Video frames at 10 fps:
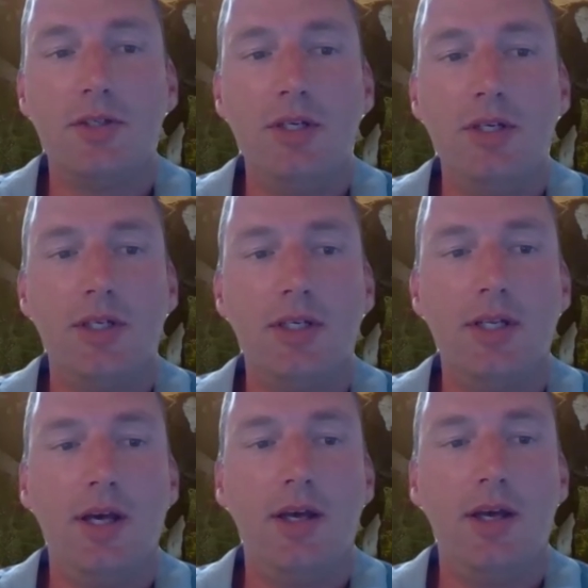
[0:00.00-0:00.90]
your
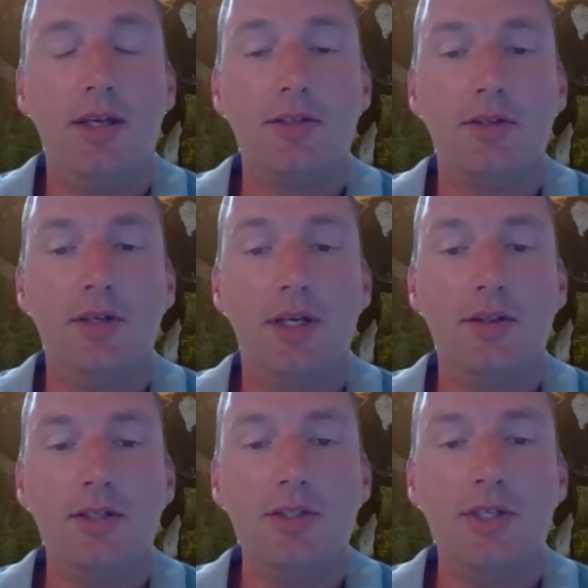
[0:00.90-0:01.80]
submission into
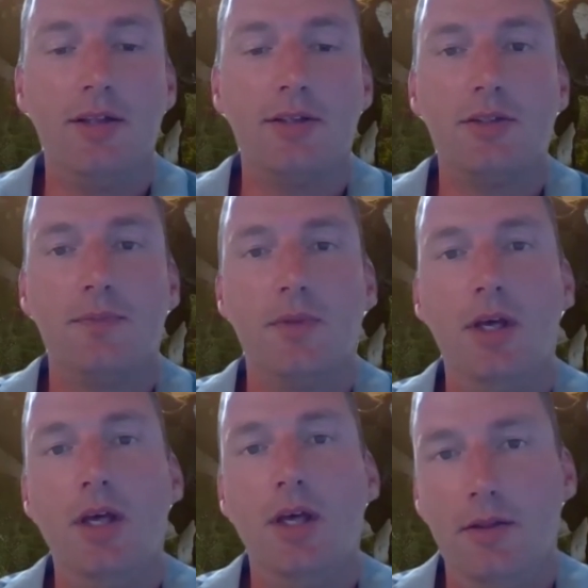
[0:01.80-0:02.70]
this challenge.
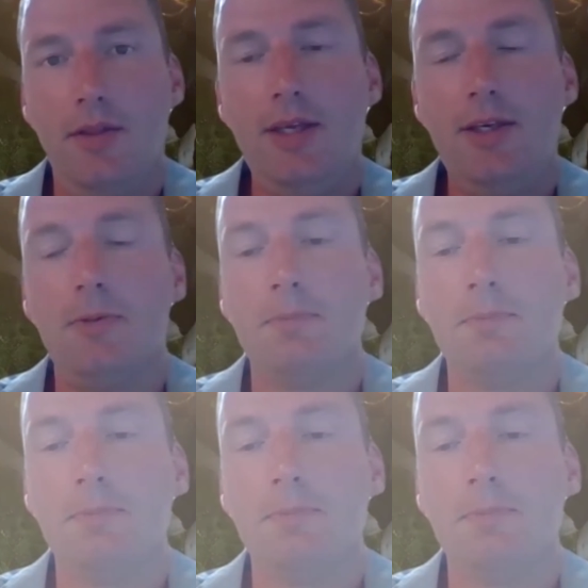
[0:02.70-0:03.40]
Thank you.